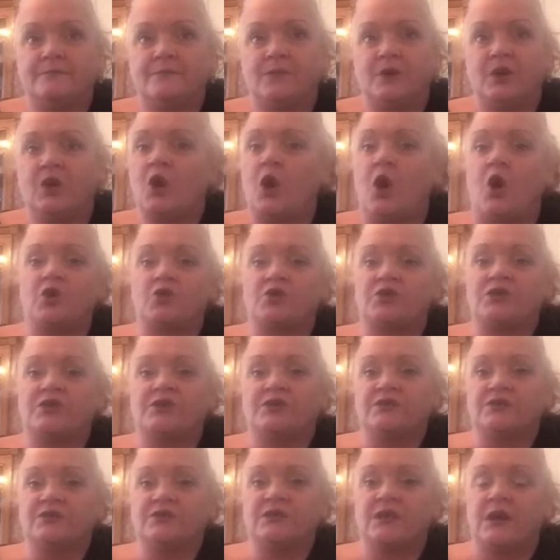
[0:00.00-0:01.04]

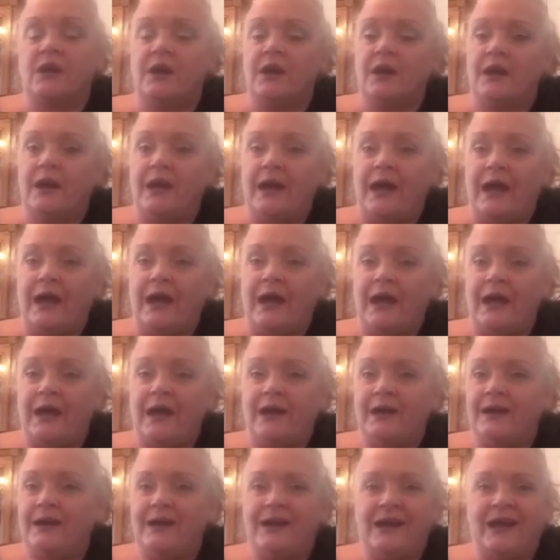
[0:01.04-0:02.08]
cottons,
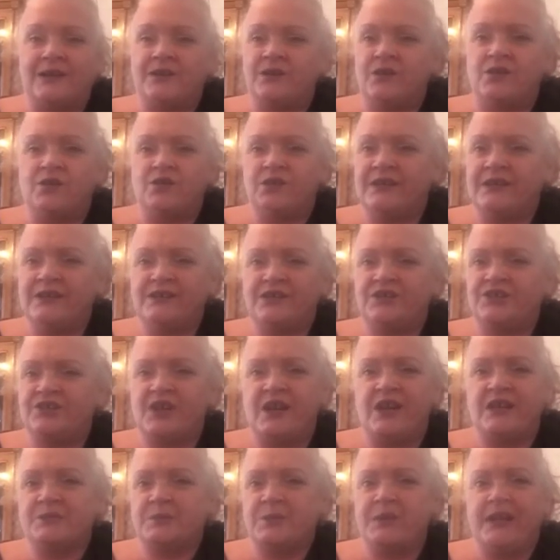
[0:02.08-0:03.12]
I don't need to
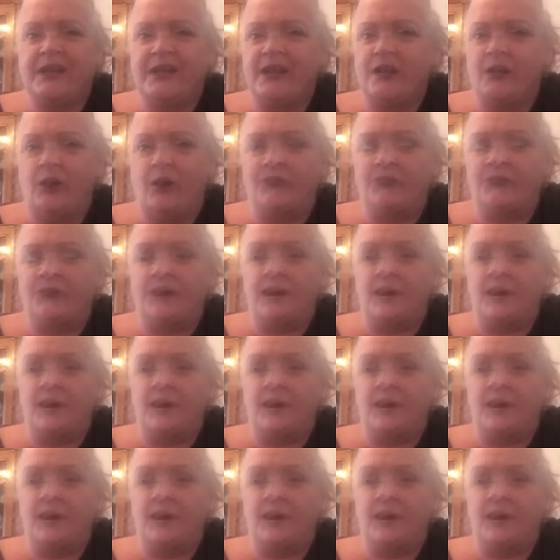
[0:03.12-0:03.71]
change my needle often.